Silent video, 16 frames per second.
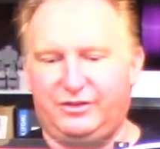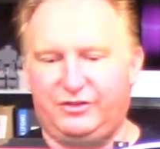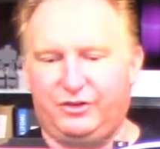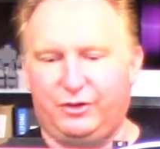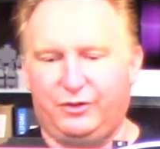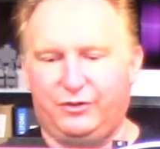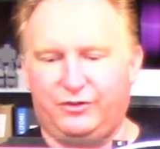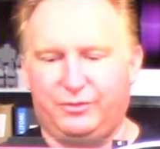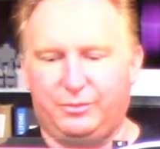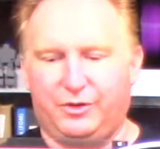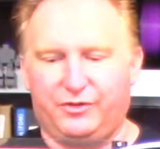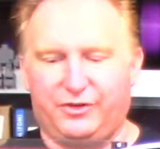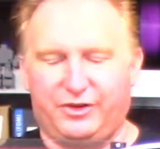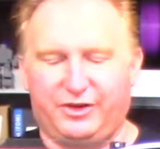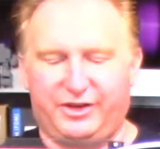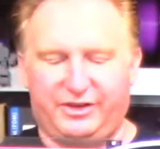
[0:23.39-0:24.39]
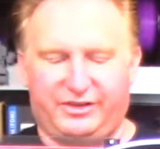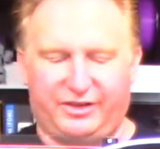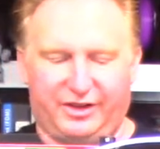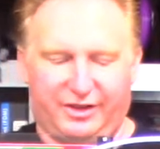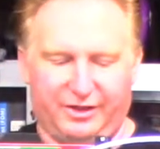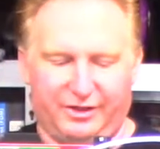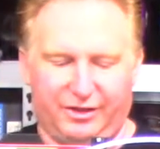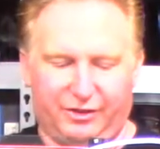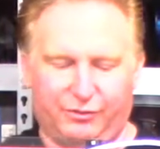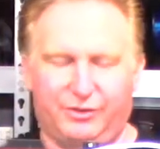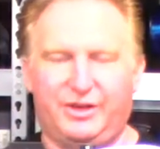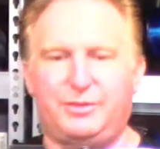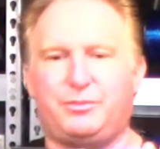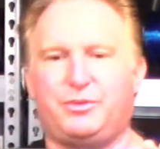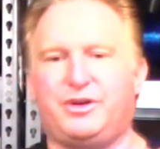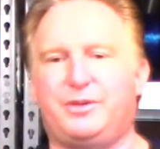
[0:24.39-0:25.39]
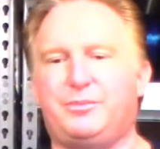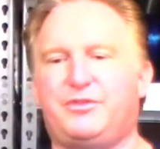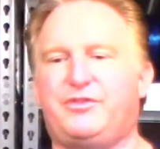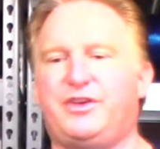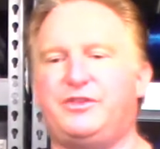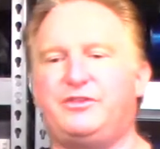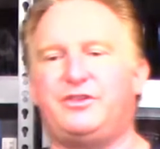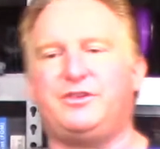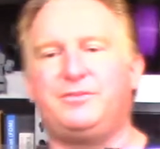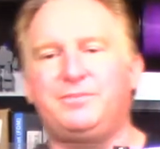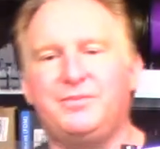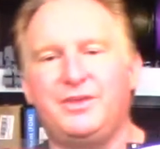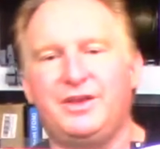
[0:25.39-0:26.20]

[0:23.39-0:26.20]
Joe from over at uh, the three D Printing Professor.